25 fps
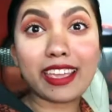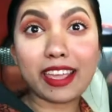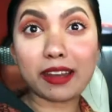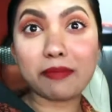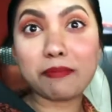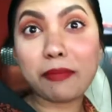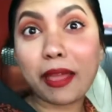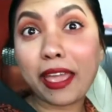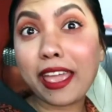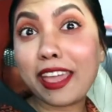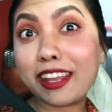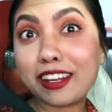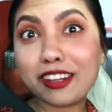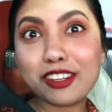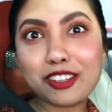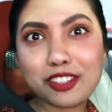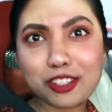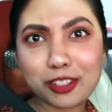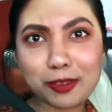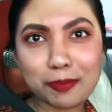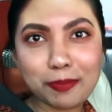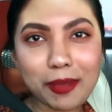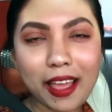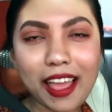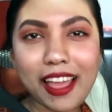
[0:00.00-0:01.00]
get my
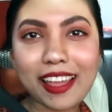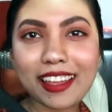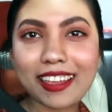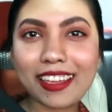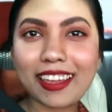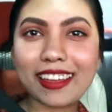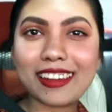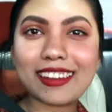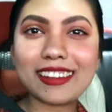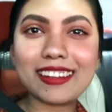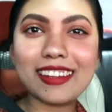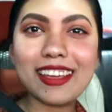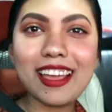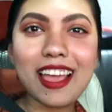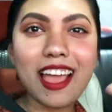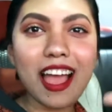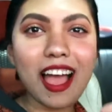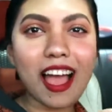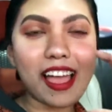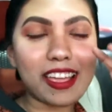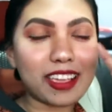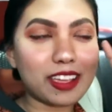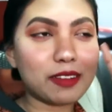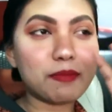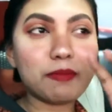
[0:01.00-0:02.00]
energy back and
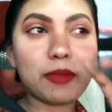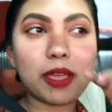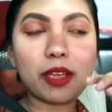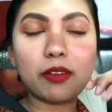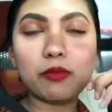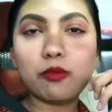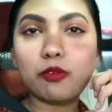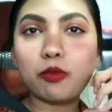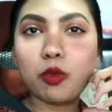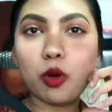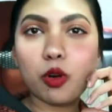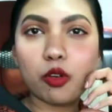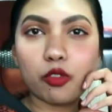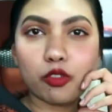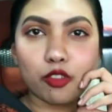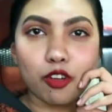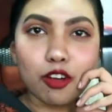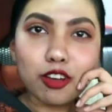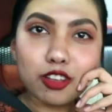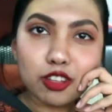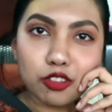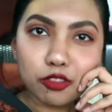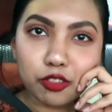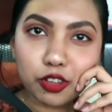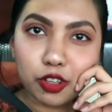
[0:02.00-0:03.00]
I can make more
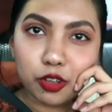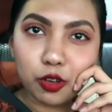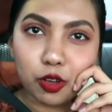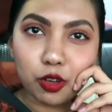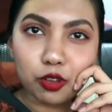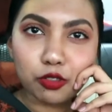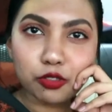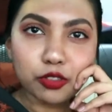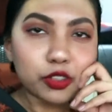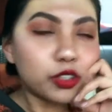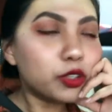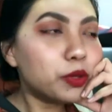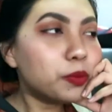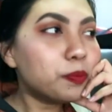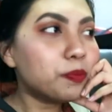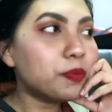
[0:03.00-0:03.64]
vlogs for all of you.